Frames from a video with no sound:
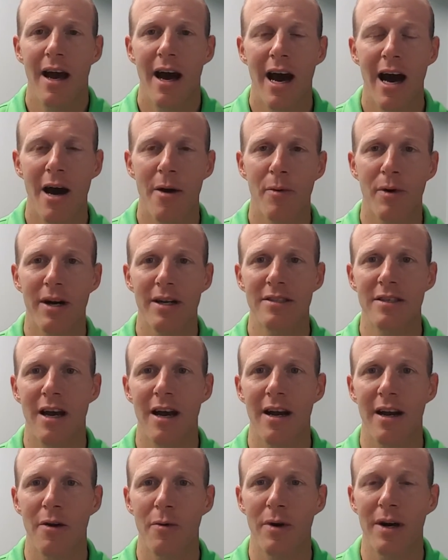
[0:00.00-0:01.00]
We're
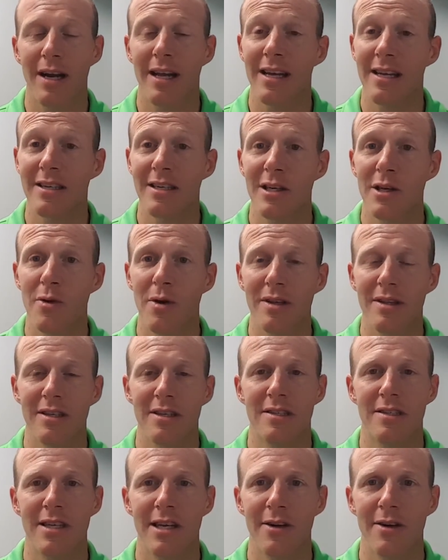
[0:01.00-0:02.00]
going to continue on
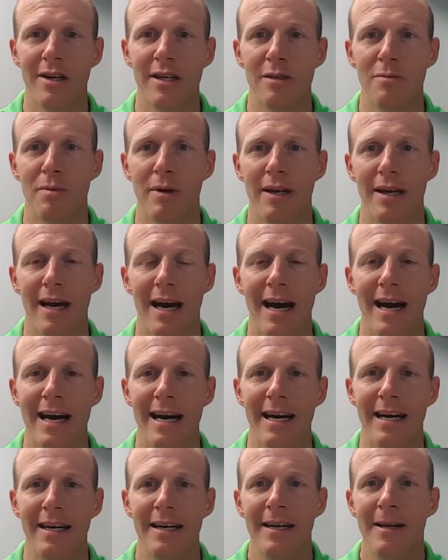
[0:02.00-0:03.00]
this series. But
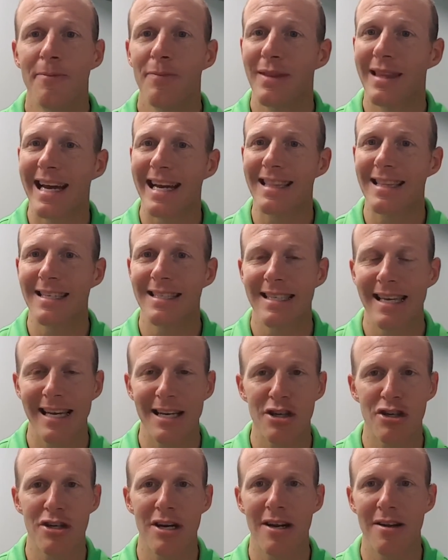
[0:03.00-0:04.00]
like this
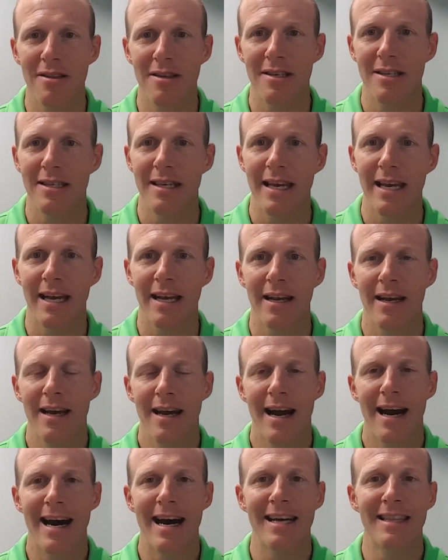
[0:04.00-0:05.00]
thing, share this thing.
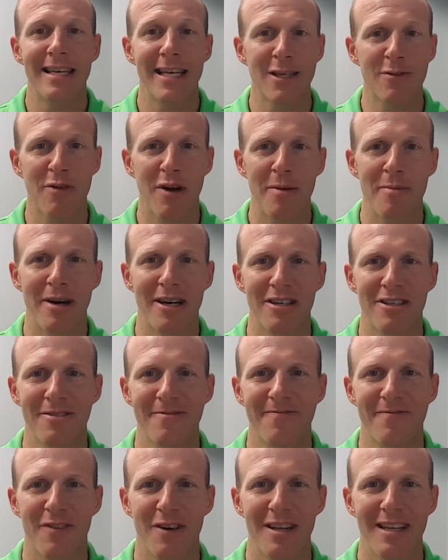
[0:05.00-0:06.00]
Thanks very much
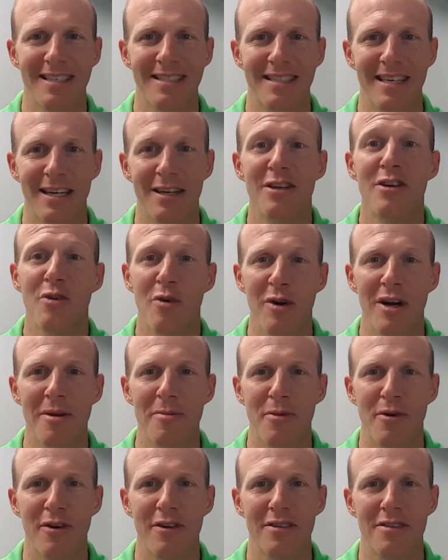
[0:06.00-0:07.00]
for listening. Courtney
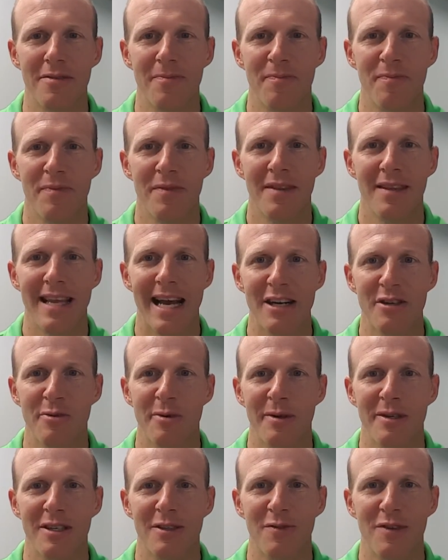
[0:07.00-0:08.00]
Morse,
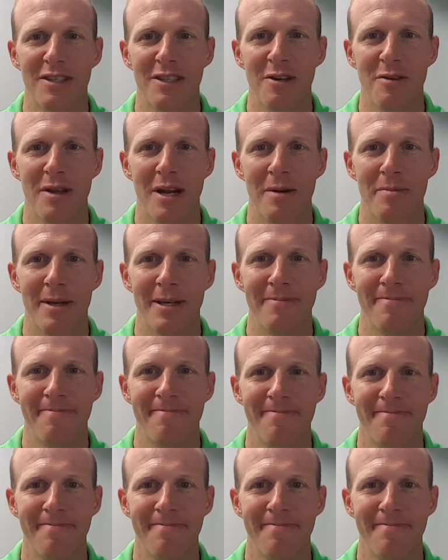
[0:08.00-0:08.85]
Natural Wellness Physiotherapy.